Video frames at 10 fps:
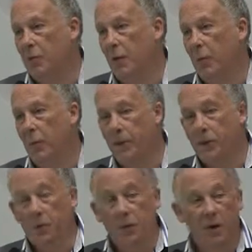that I will be
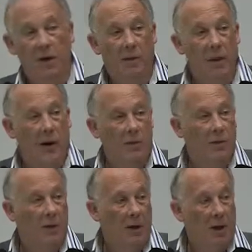talking
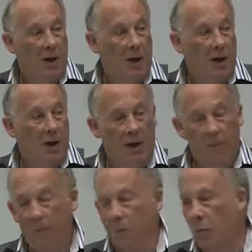about
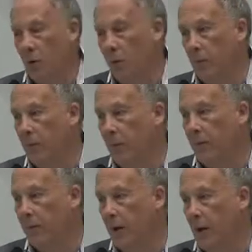will,
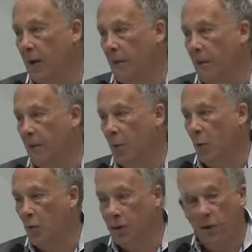
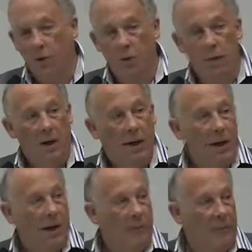although
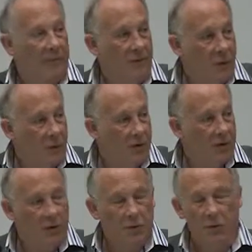be
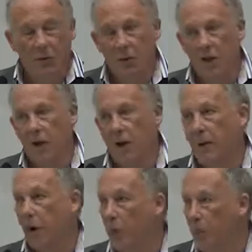focused on the UK, I
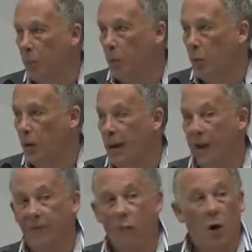hope will
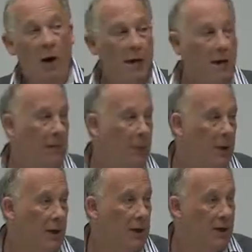have wider
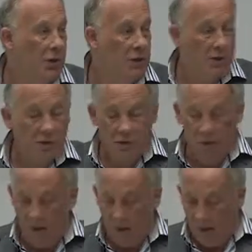implications
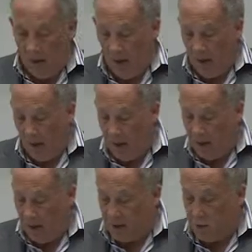
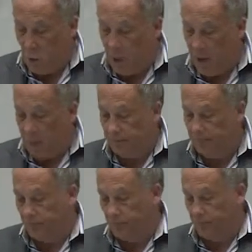as well.
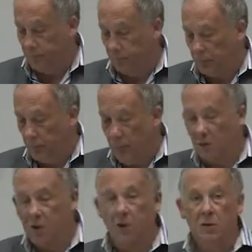
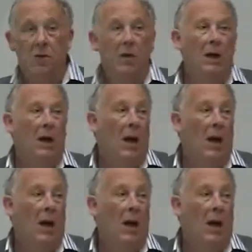So,